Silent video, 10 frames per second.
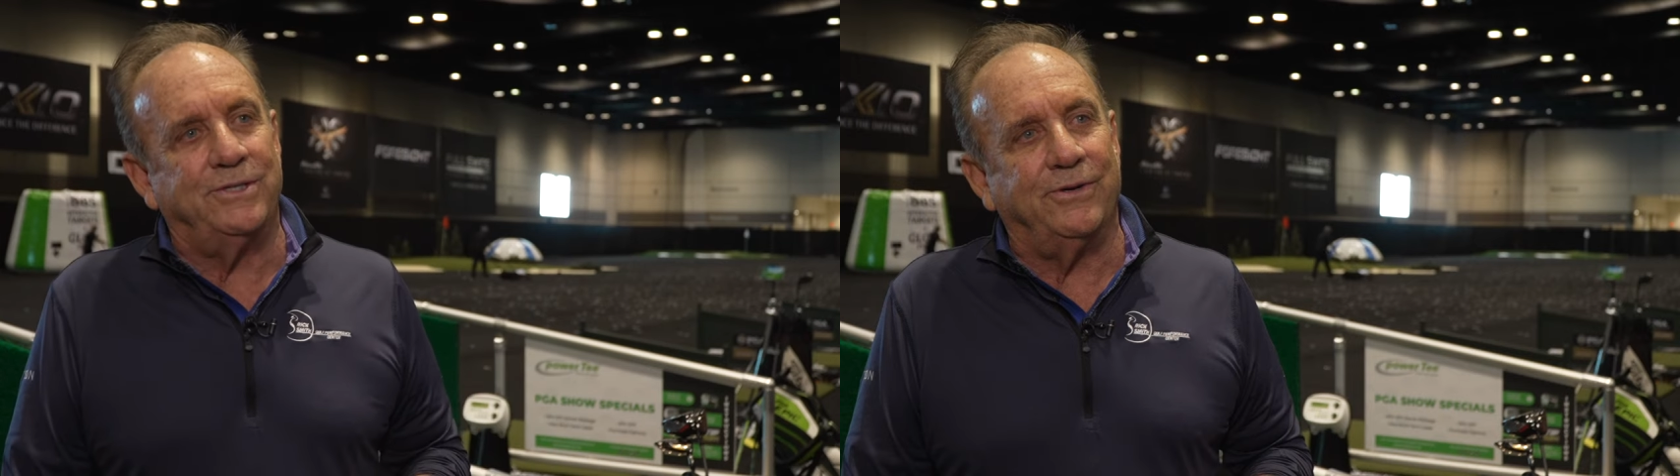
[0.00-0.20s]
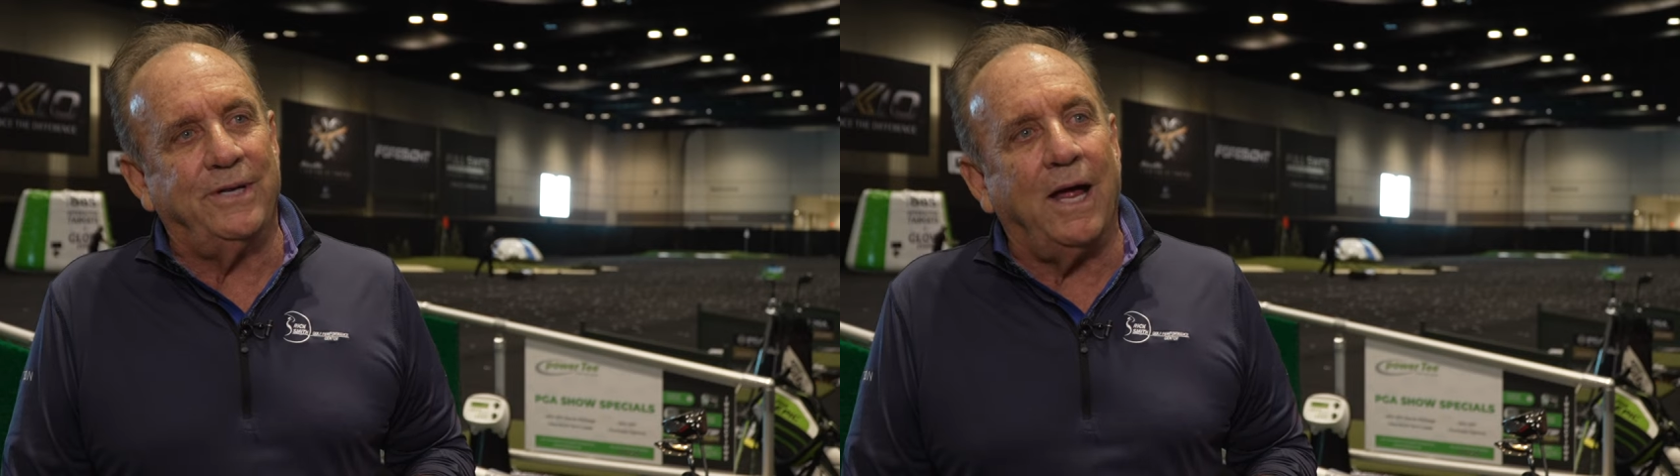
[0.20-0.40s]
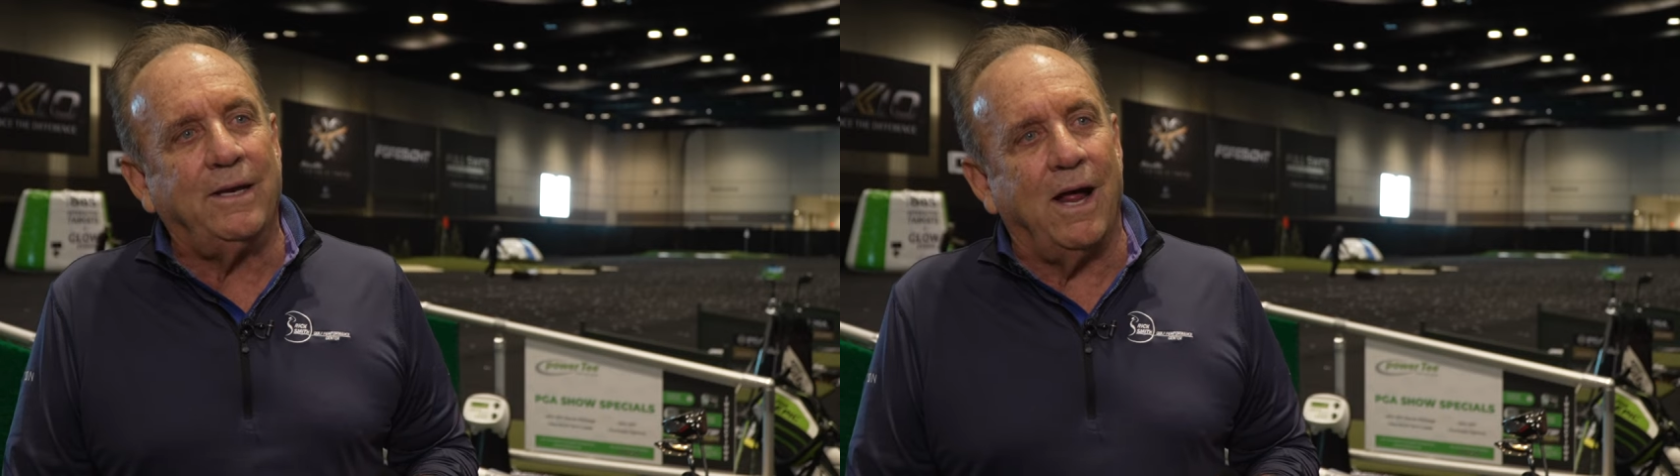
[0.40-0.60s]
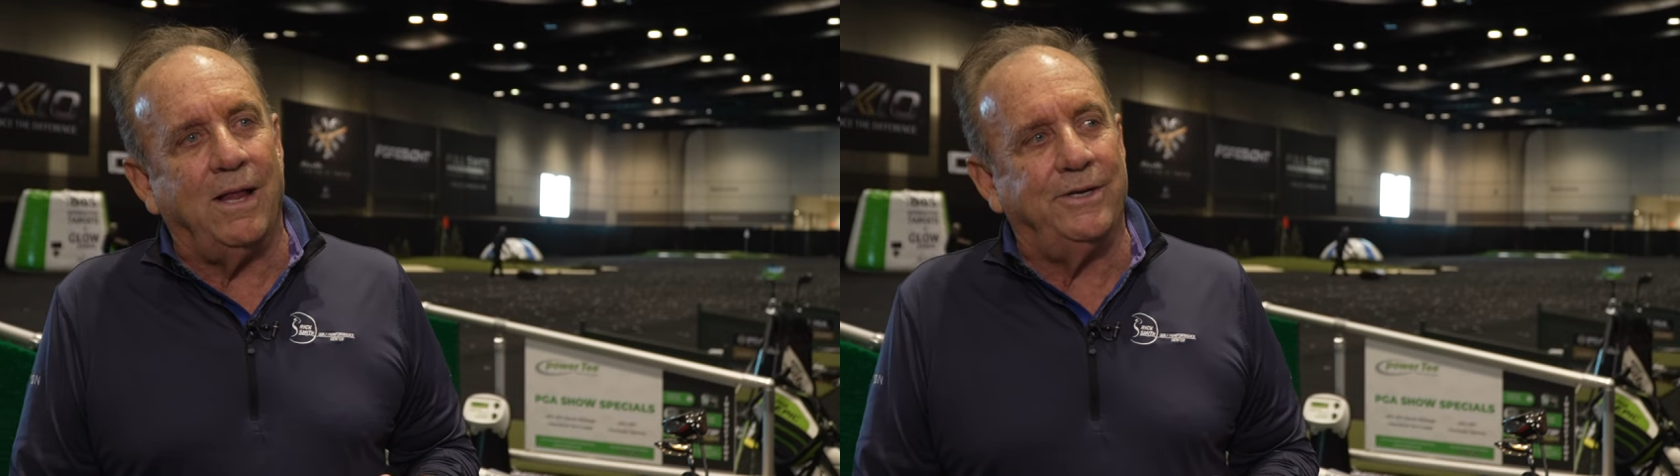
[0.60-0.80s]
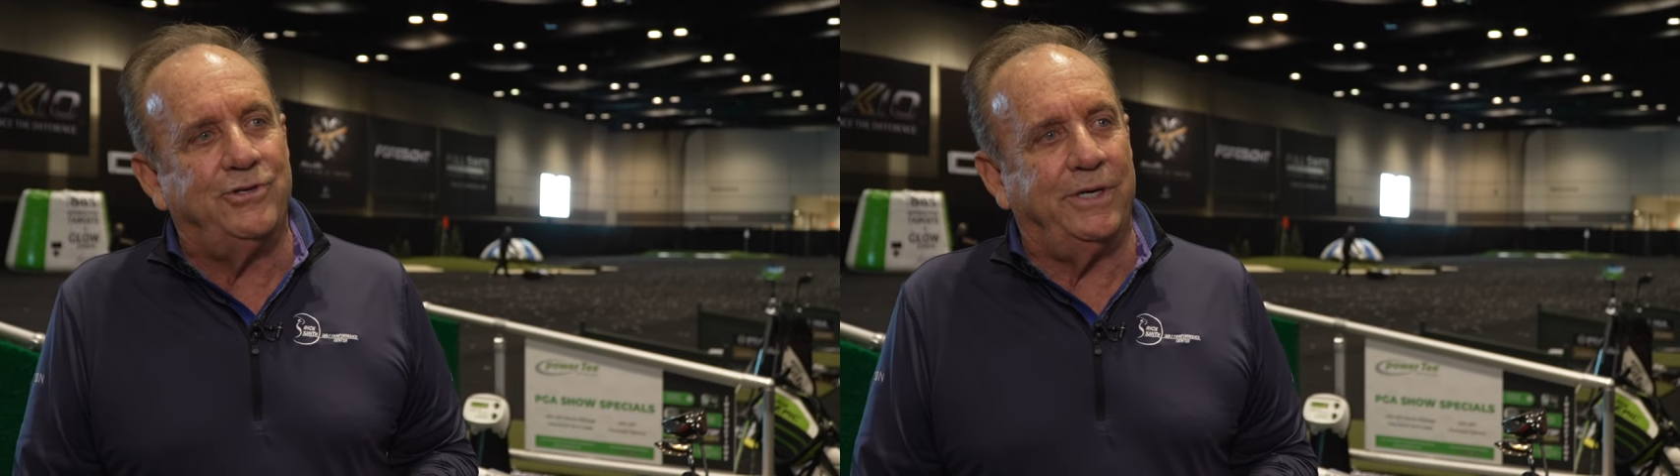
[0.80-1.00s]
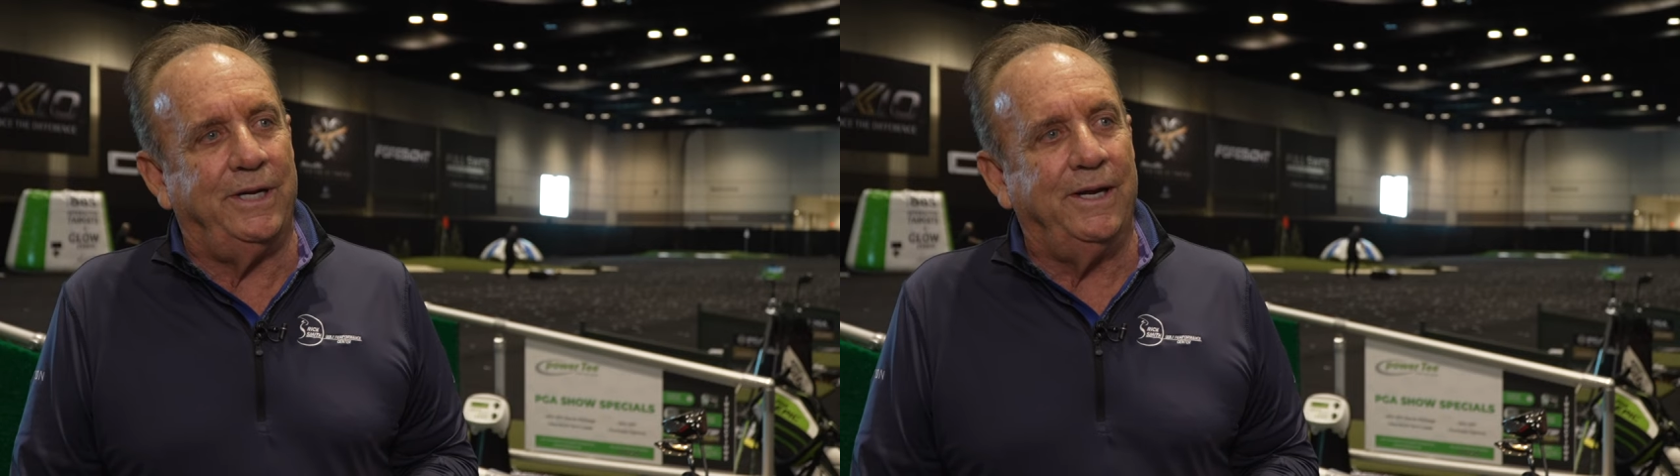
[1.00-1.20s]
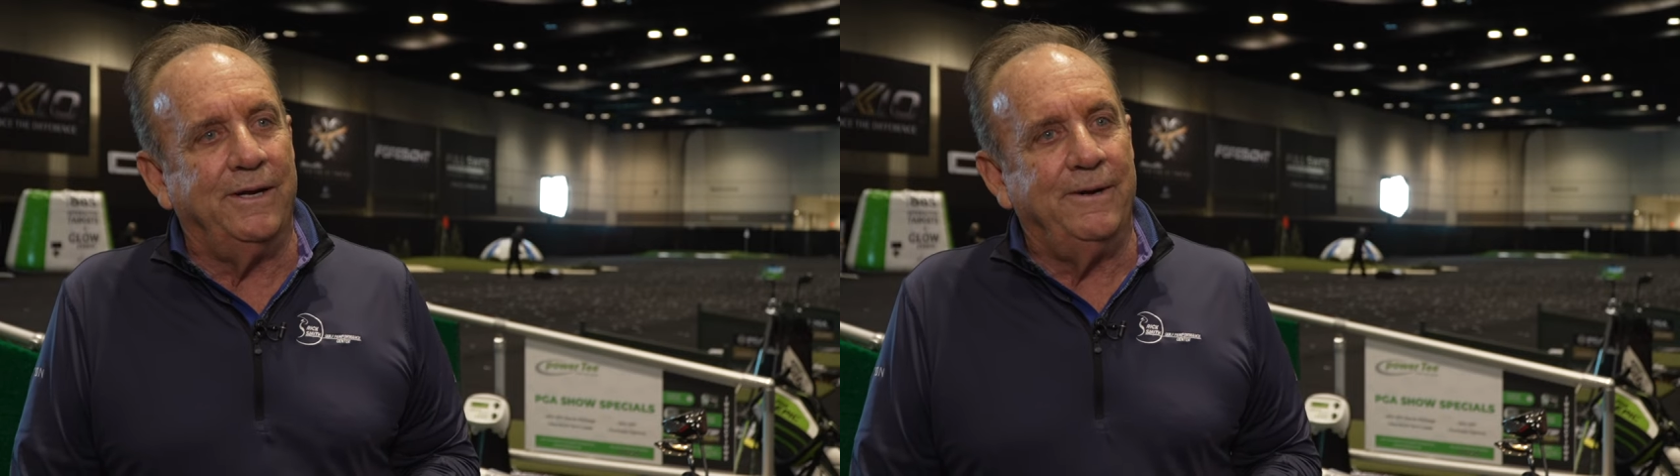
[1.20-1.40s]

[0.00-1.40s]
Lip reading: So technology